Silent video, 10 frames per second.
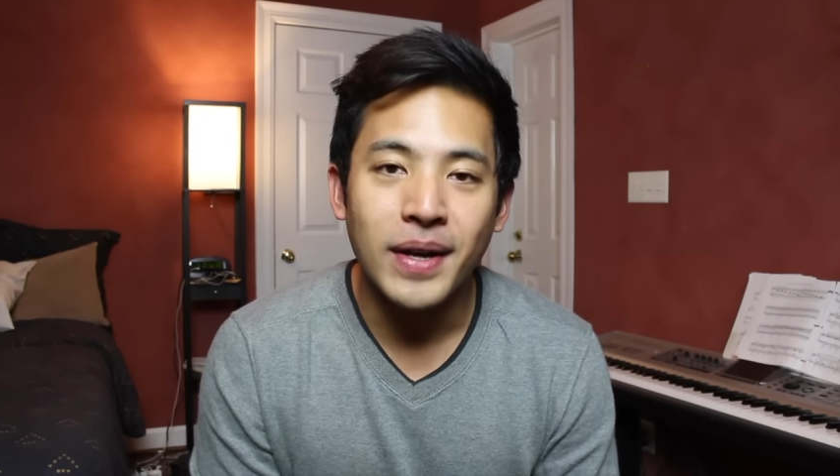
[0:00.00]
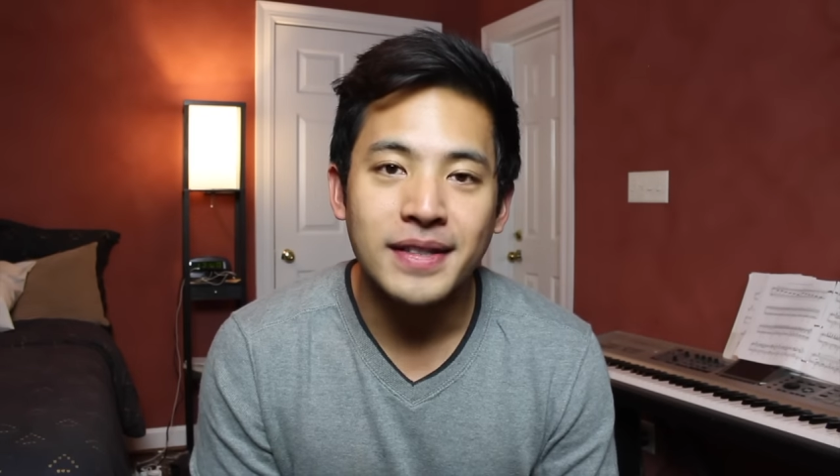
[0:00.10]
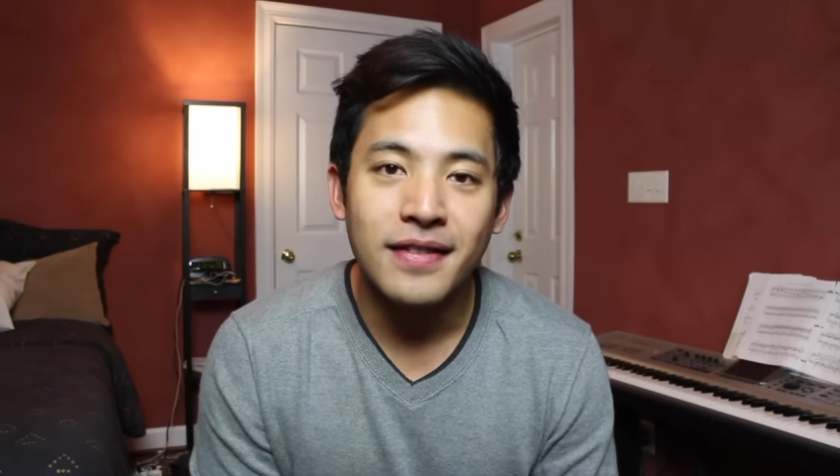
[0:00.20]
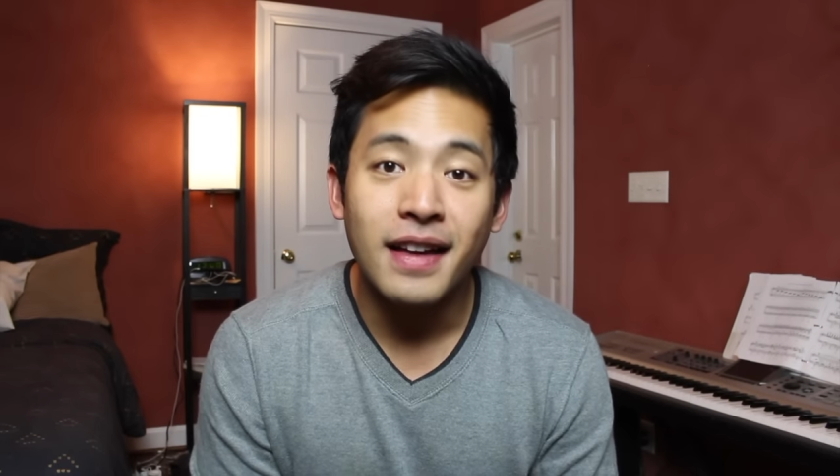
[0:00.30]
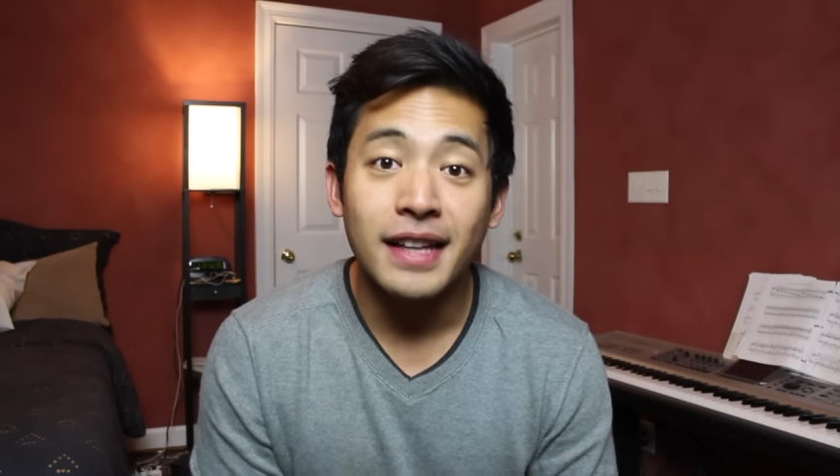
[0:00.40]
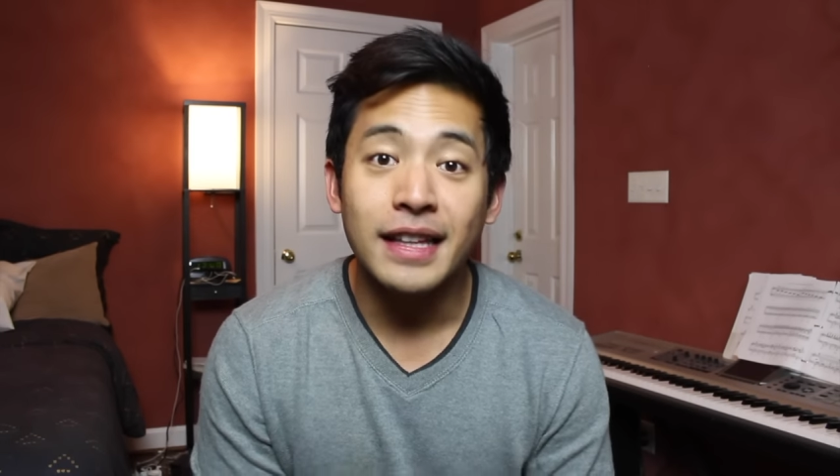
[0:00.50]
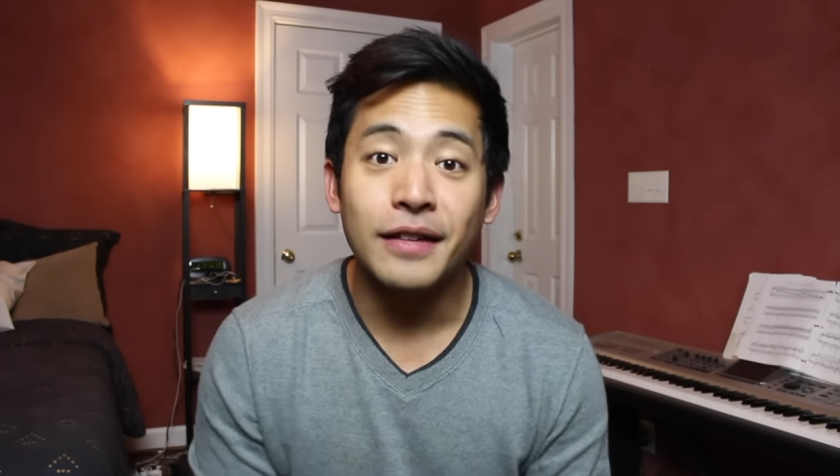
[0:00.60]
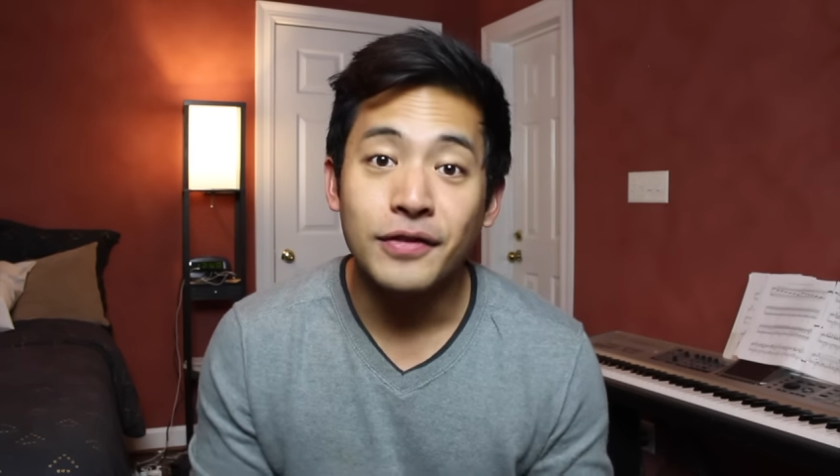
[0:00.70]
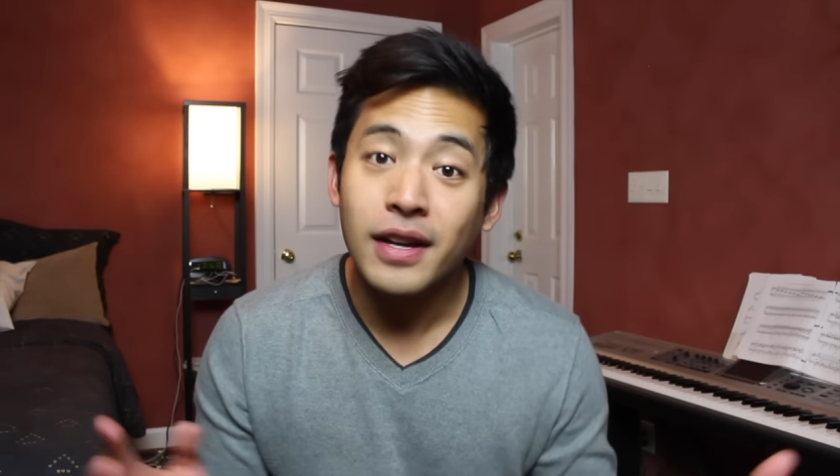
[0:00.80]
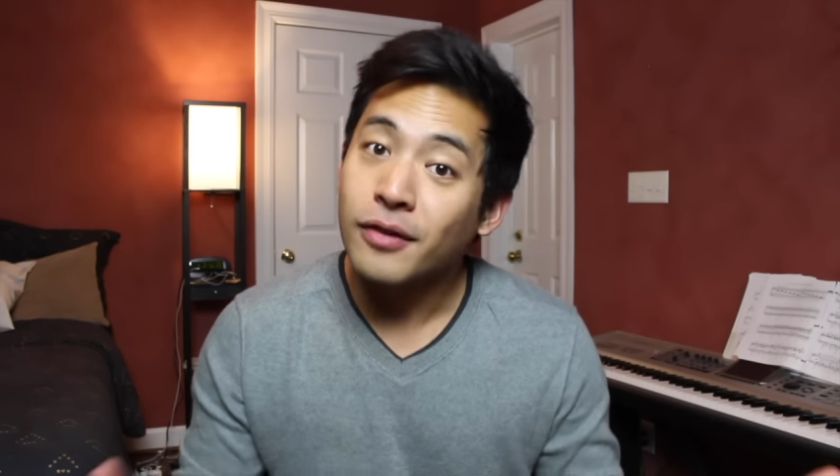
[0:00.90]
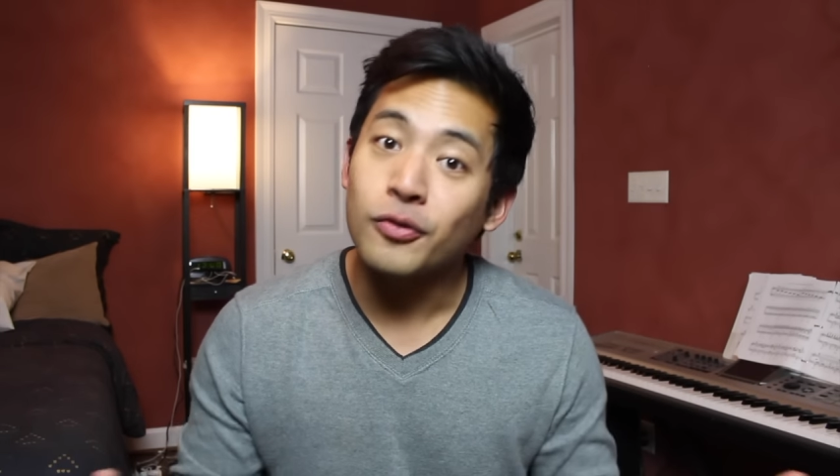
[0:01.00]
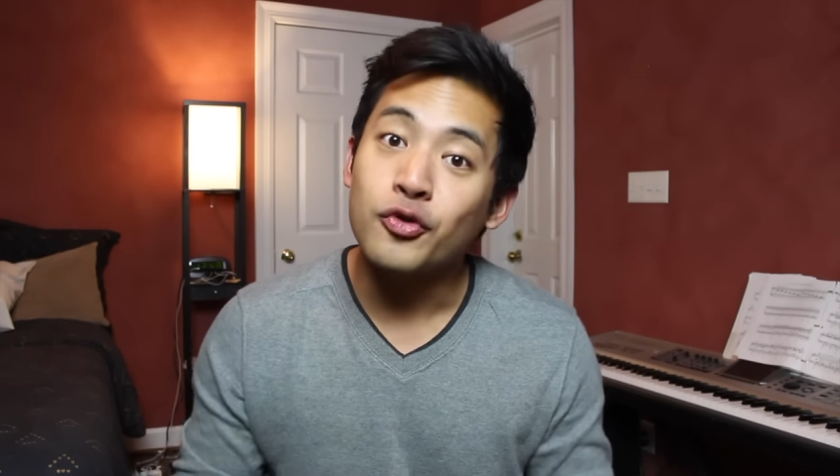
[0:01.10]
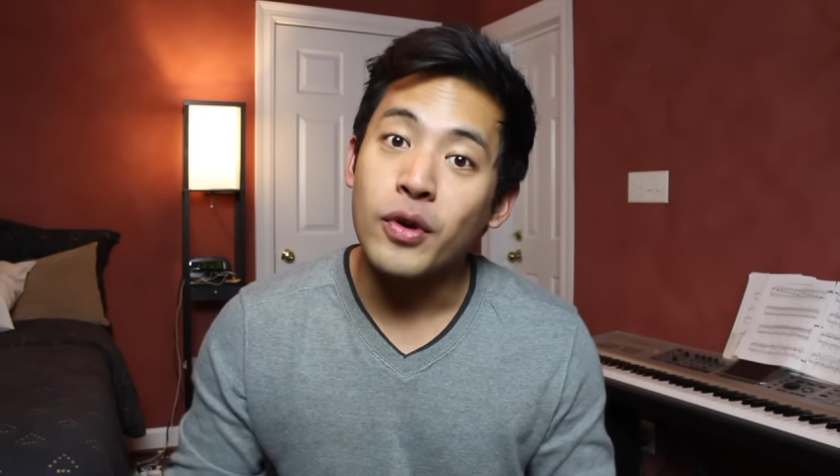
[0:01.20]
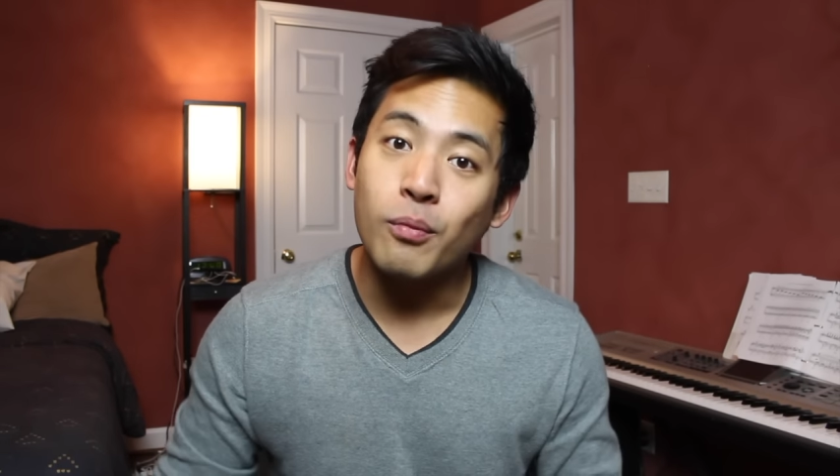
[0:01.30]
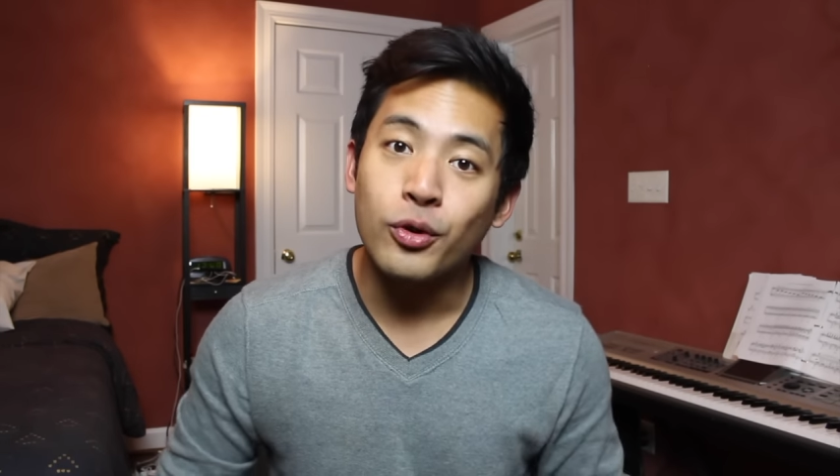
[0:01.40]
I said that if Donald
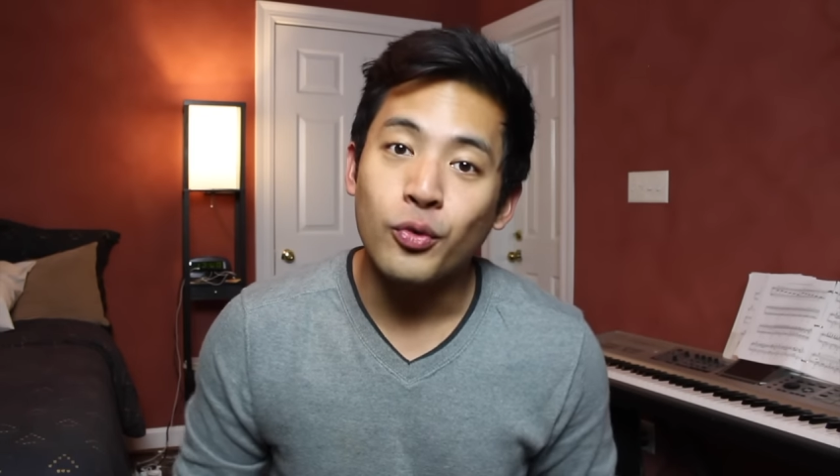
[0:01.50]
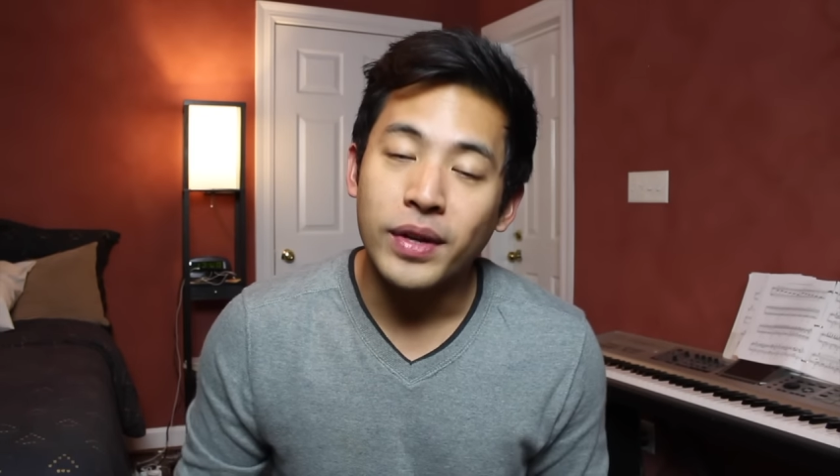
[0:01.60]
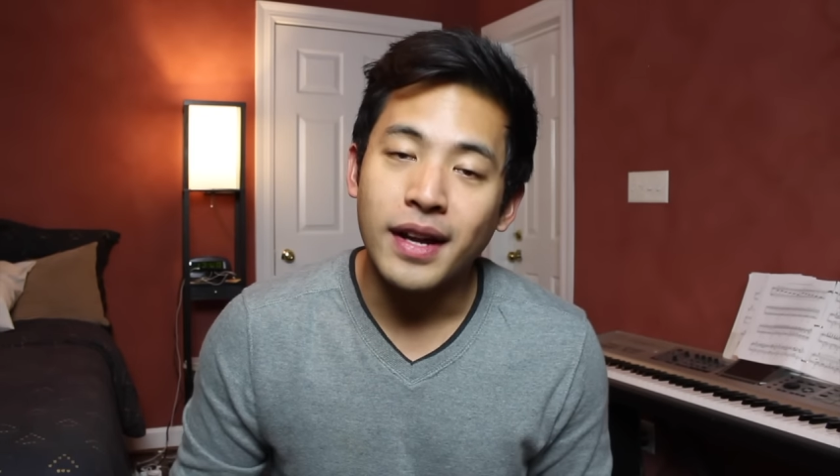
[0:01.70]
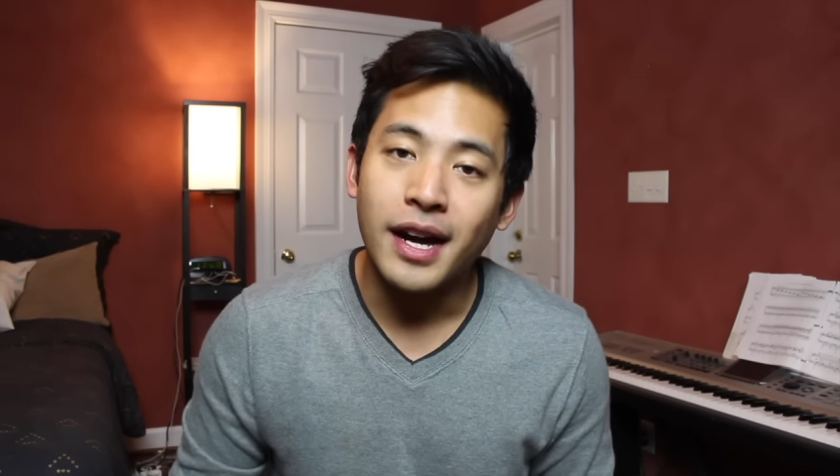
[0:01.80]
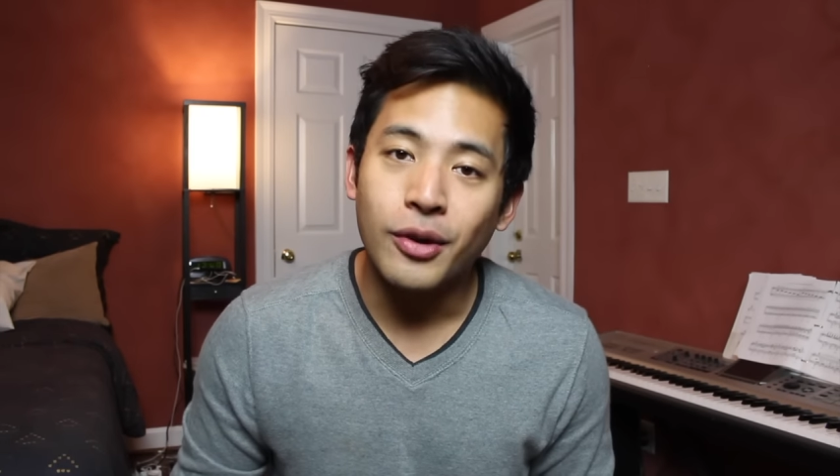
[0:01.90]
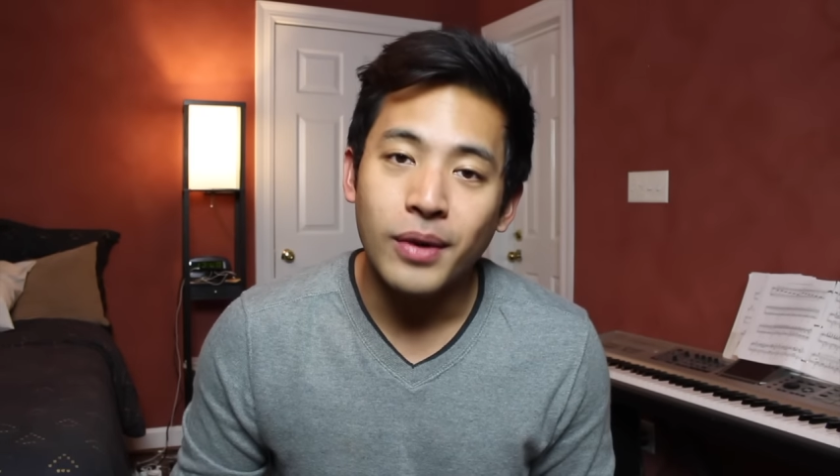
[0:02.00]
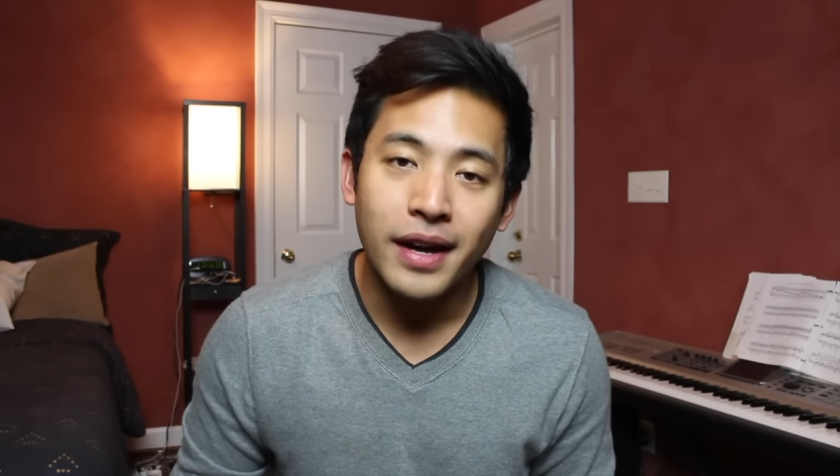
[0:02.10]
Trump were to win Iowa,